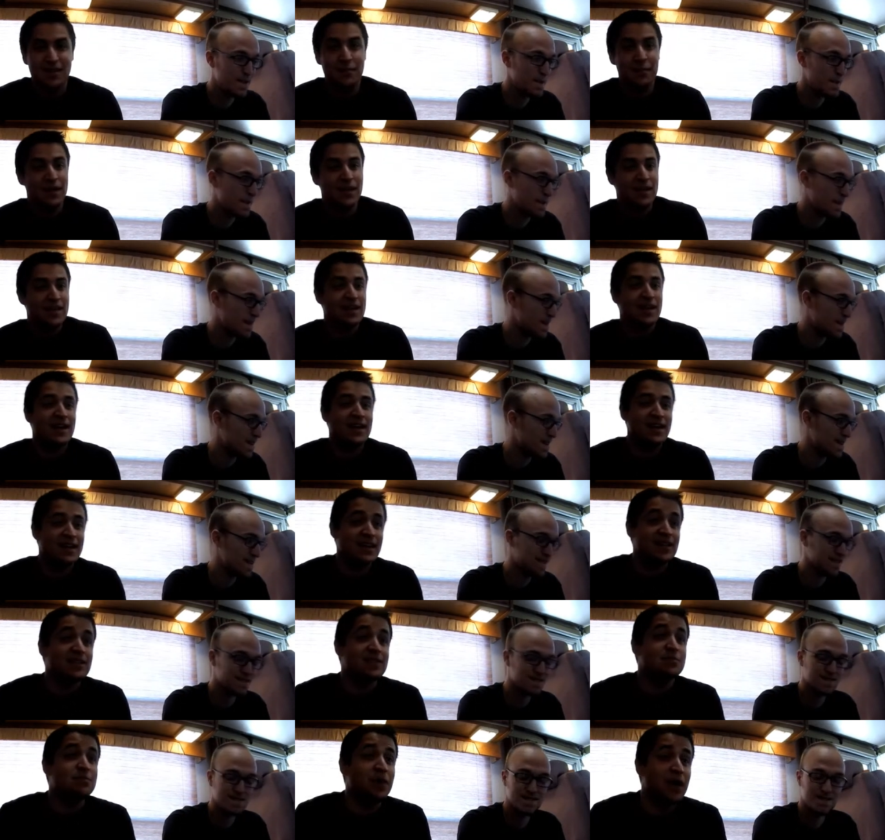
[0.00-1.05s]
Speaker 1: Man, that
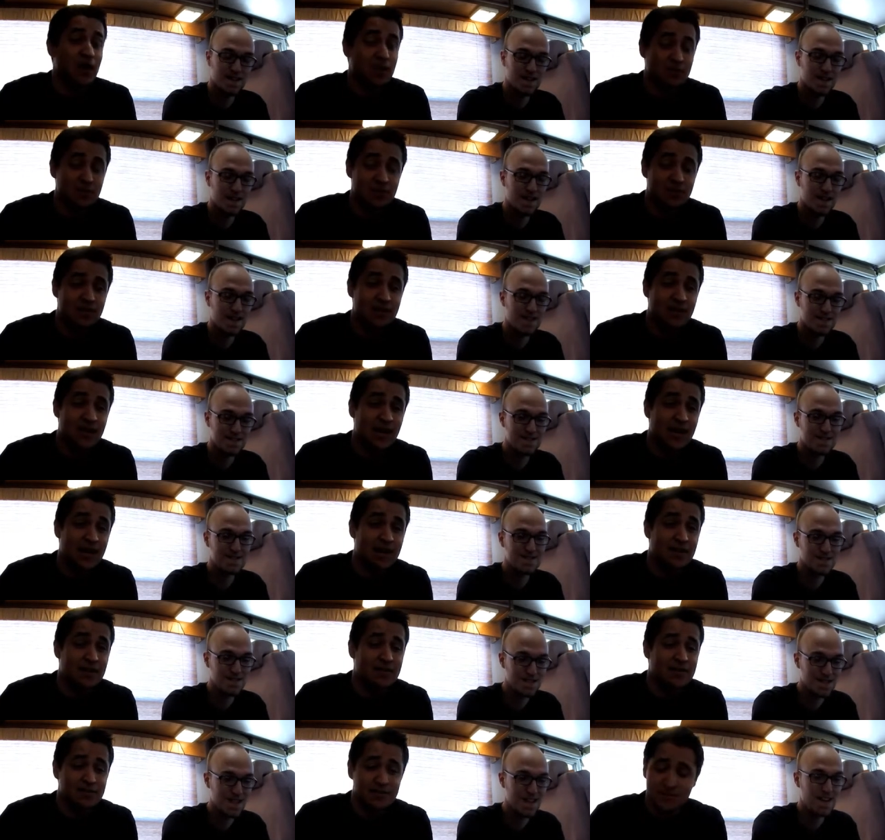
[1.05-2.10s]
kid is popular now.
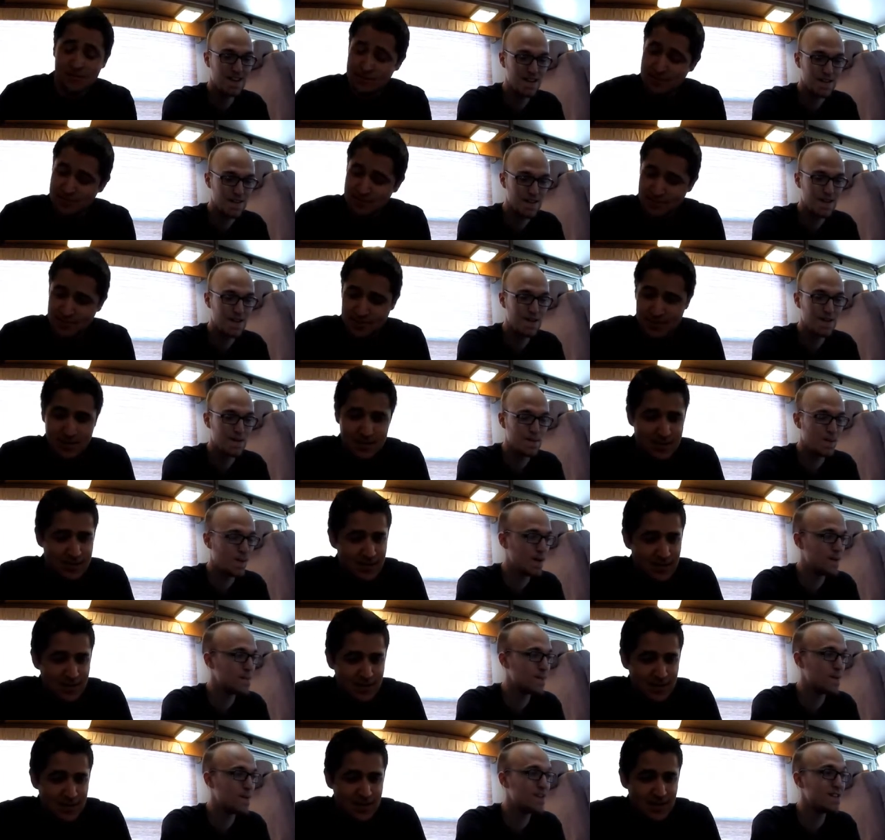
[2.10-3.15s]

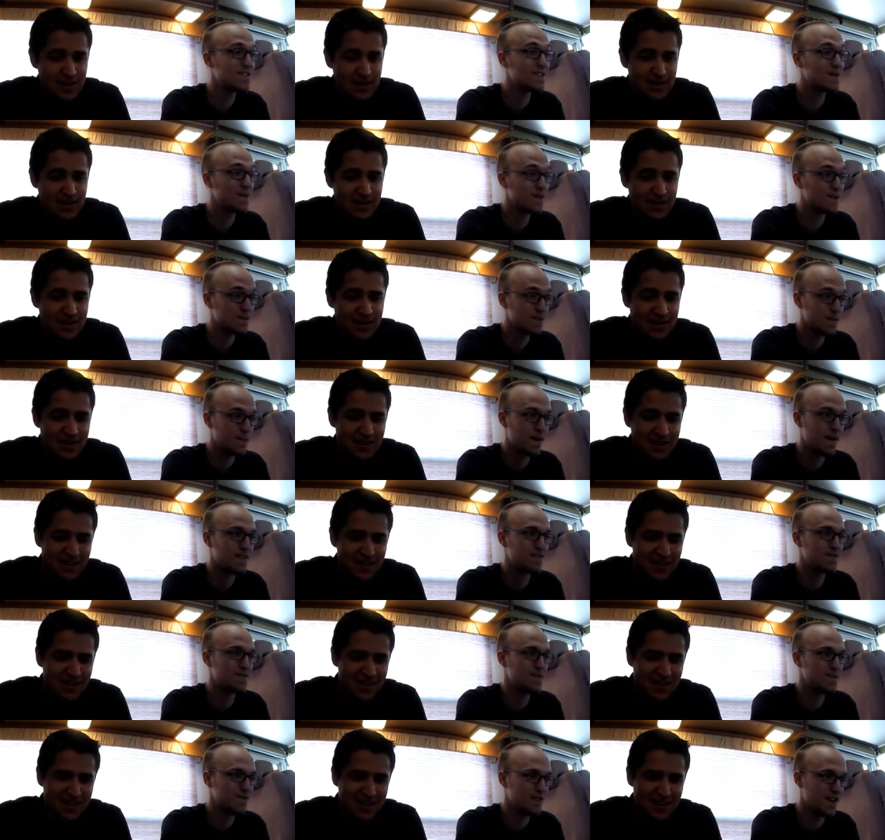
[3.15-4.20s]
White boy throws a
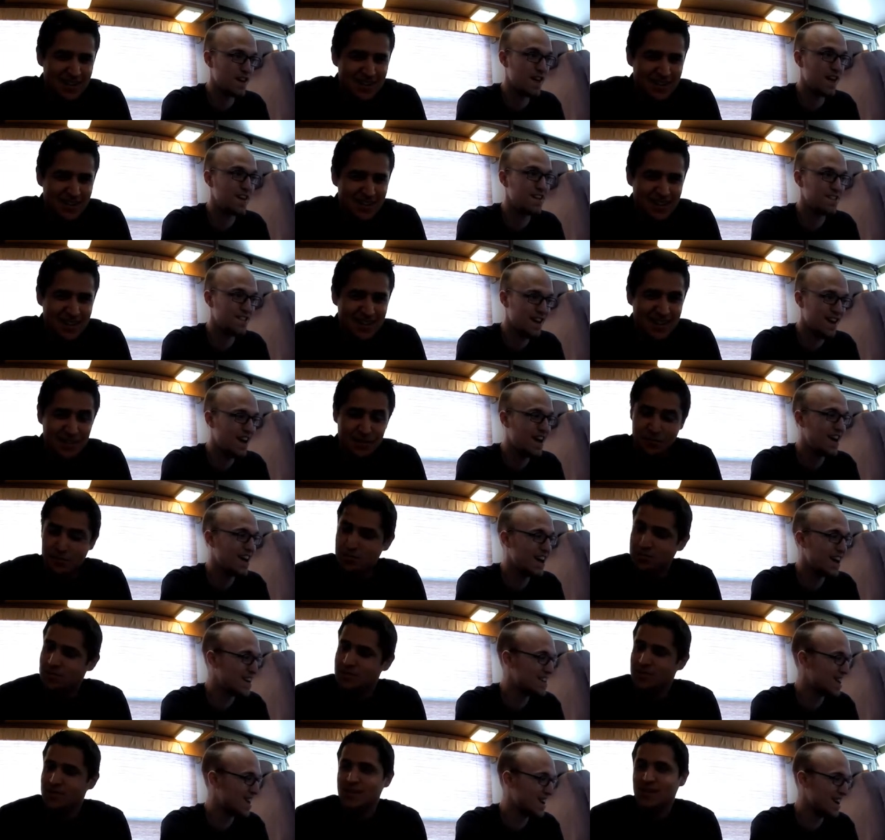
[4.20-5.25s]
massive shot.
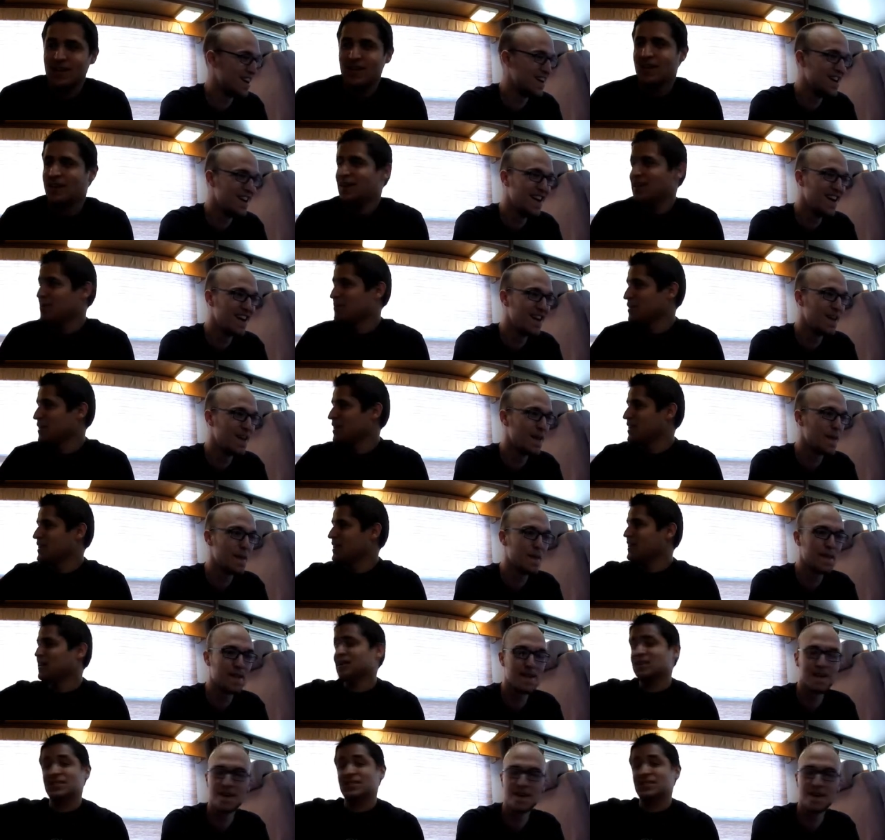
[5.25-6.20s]
I mean, he